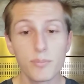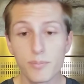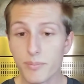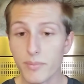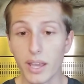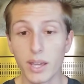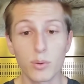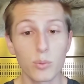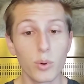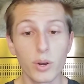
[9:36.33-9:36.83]

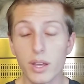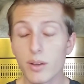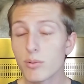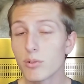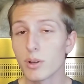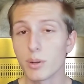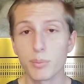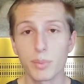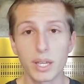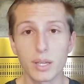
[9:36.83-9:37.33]
And whatever
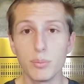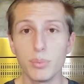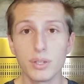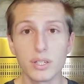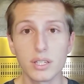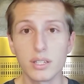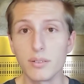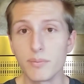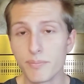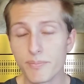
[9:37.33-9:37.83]
it may
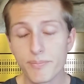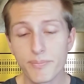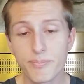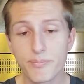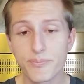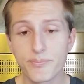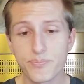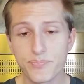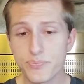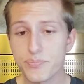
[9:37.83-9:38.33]
be,
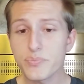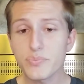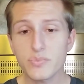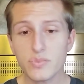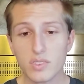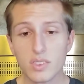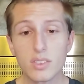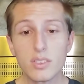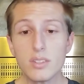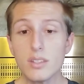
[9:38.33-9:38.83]

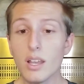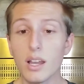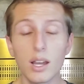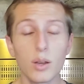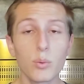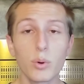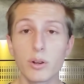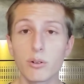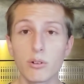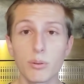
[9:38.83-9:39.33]
I
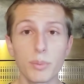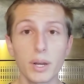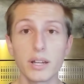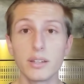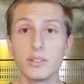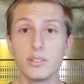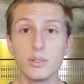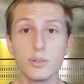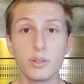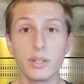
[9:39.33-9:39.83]
want to
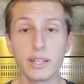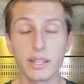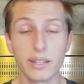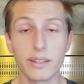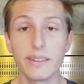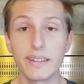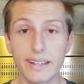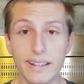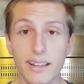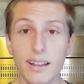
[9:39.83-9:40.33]
remind you
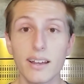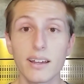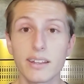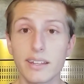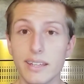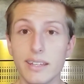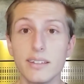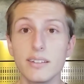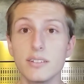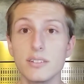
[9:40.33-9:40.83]
that God
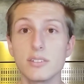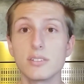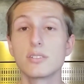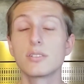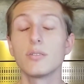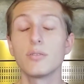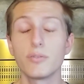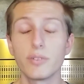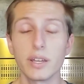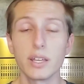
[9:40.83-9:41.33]
is
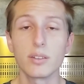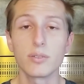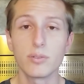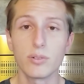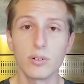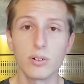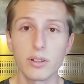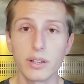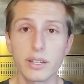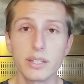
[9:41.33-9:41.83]

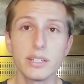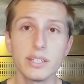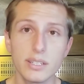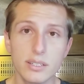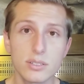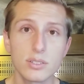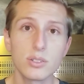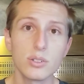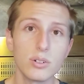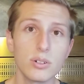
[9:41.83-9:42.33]
faithful and he
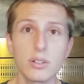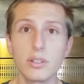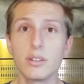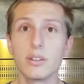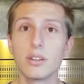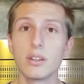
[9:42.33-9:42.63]
is good.